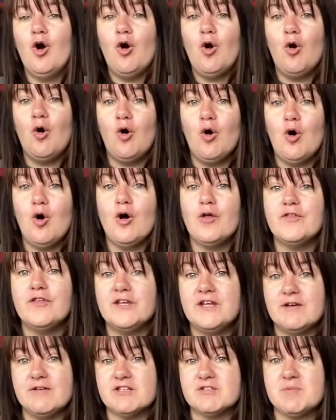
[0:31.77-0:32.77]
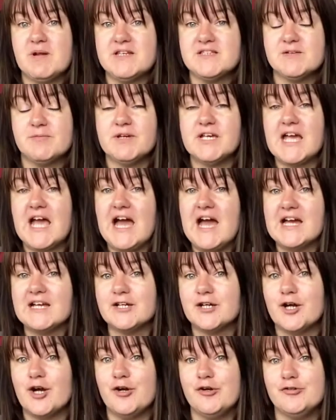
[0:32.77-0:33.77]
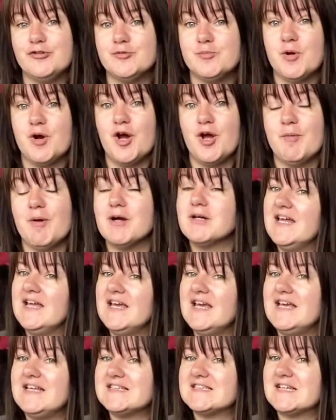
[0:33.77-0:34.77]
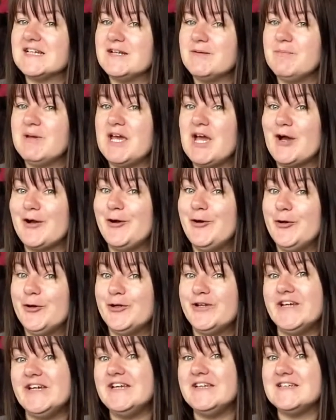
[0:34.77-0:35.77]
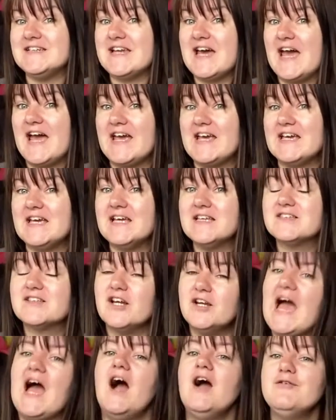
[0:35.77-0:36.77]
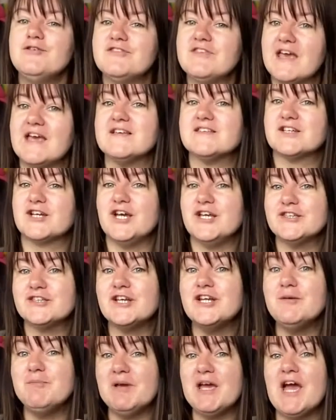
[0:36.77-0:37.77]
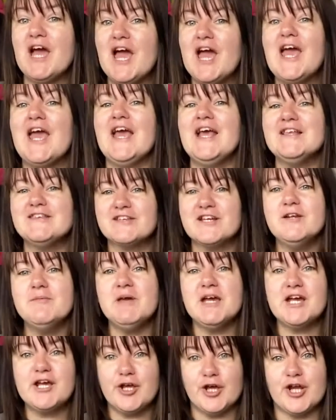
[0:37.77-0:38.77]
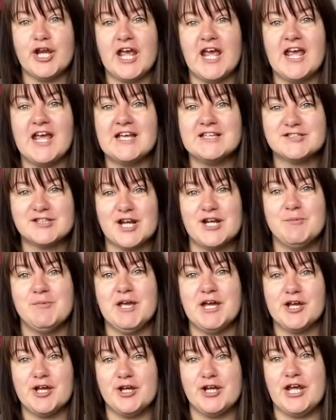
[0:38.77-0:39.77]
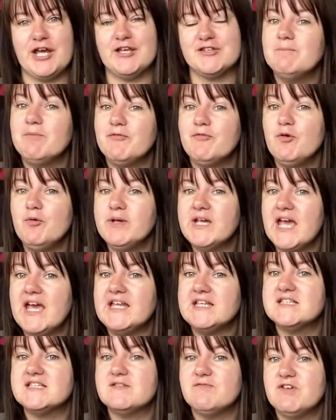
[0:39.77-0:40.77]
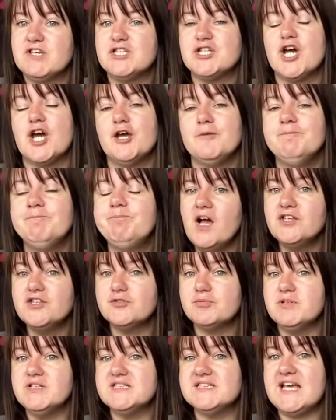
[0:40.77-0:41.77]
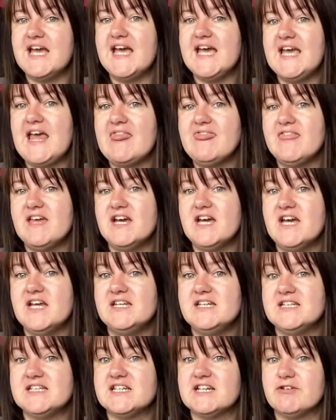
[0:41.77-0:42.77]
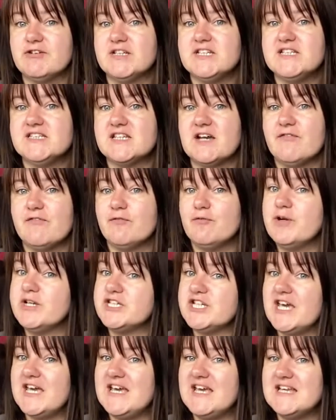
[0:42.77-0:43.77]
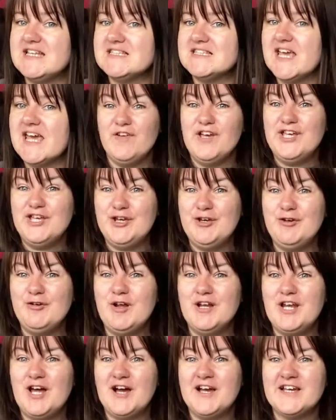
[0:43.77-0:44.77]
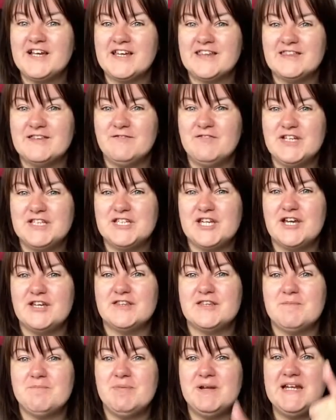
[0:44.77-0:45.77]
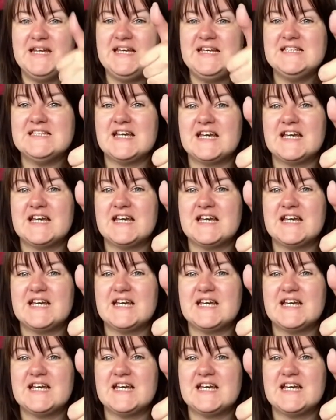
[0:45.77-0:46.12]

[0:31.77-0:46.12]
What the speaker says: or the nearest place that we can go to Primark. It's gonna be a goodie today. I'd say it's good. It's gonna be a goodie. It's gonna be a goodie. Before we get into the video, I just want to say the nitty-gritty stuff, which is, if you like the video, then please